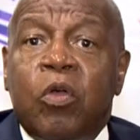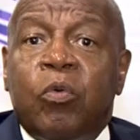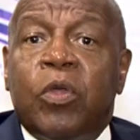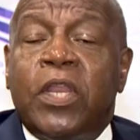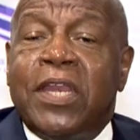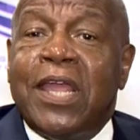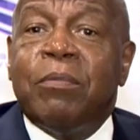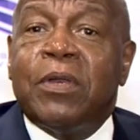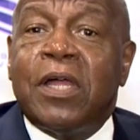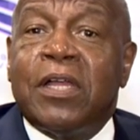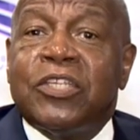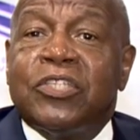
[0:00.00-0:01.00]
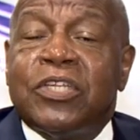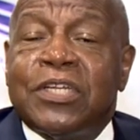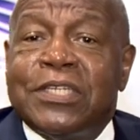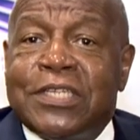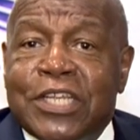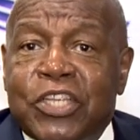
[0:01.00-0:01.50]
will enable us to
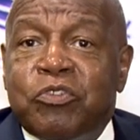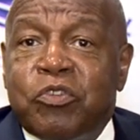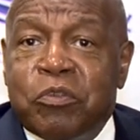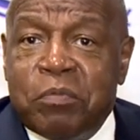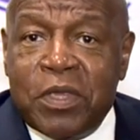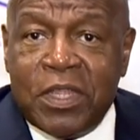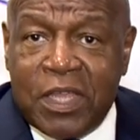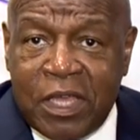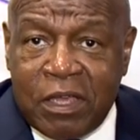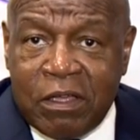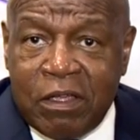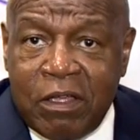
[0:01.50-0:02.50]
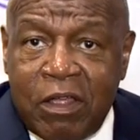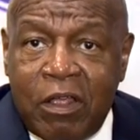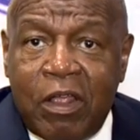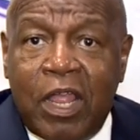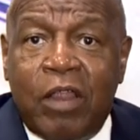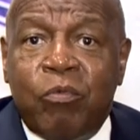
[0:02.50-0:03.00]
continue to be there.
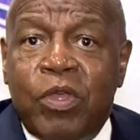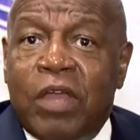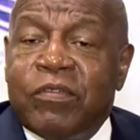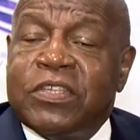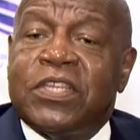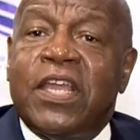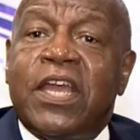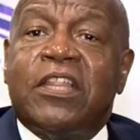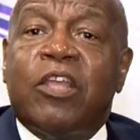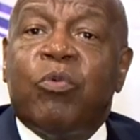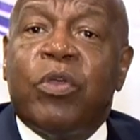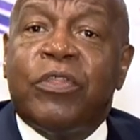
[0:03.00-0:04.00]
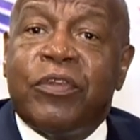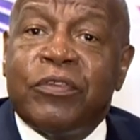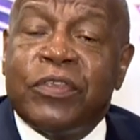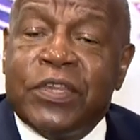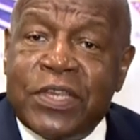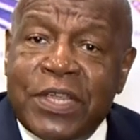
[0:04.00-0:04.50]
And we have a saying out there where
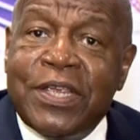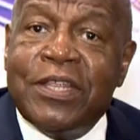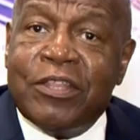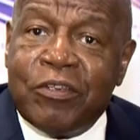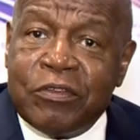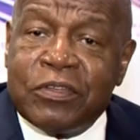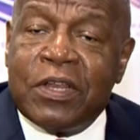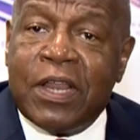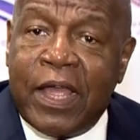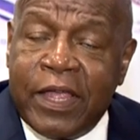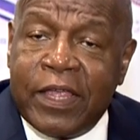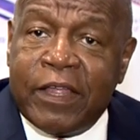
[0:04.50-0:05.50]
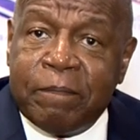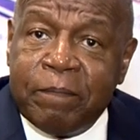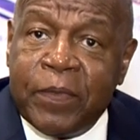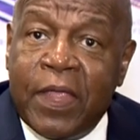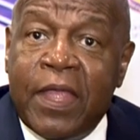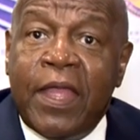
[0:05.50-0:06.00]
there's a need, there's a lion.
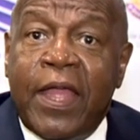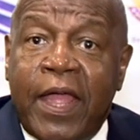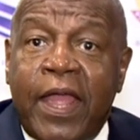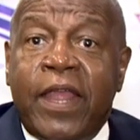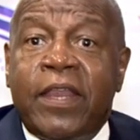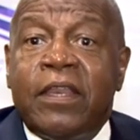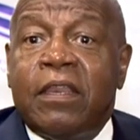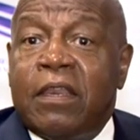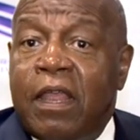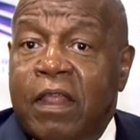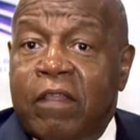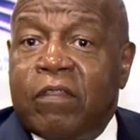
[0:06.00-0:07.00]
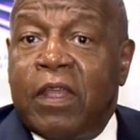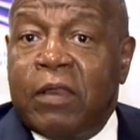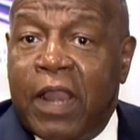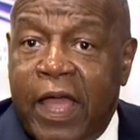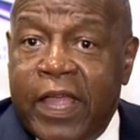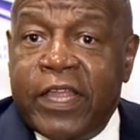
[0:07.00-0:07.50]
And the
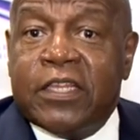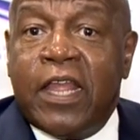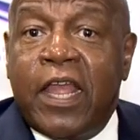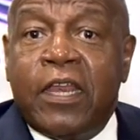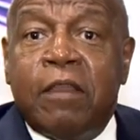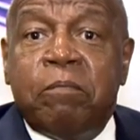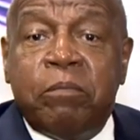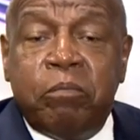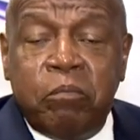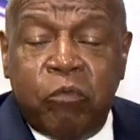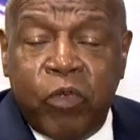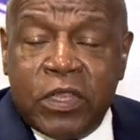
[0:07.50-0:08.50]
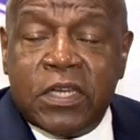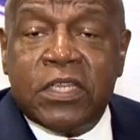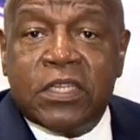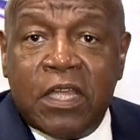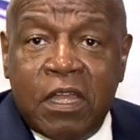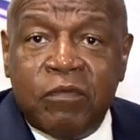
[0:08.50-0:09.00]
Lions and the
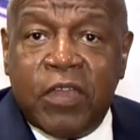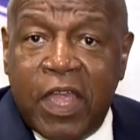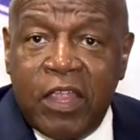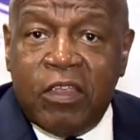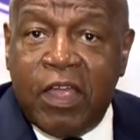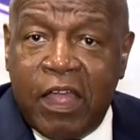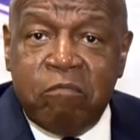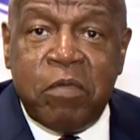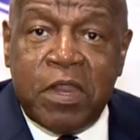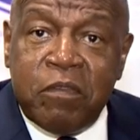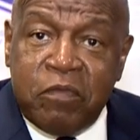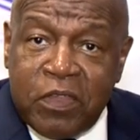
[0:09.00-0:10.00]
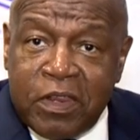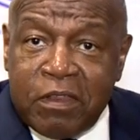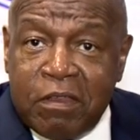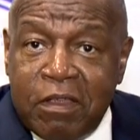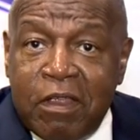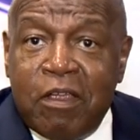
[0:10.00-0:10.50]
residents of Kenya have benefited
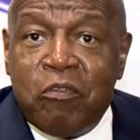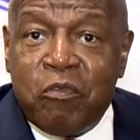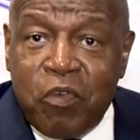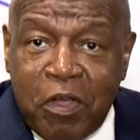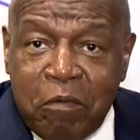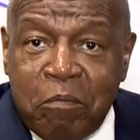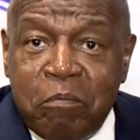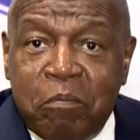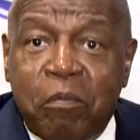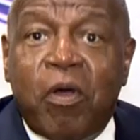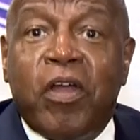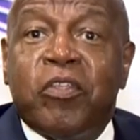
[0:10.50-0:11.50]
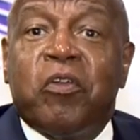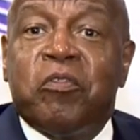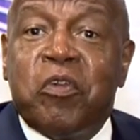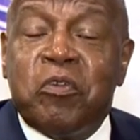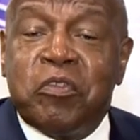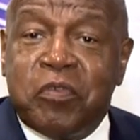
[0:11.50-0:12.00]
from part
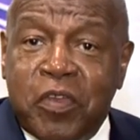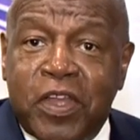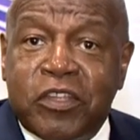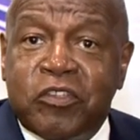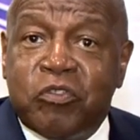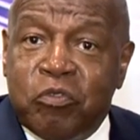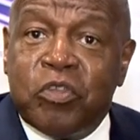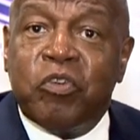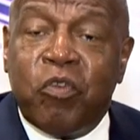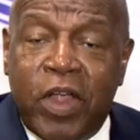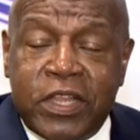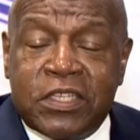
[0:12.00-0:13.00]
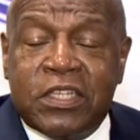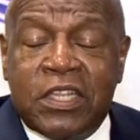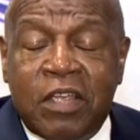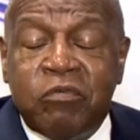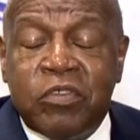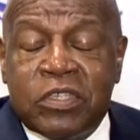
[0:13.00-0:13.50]
of those funds through the grants that they've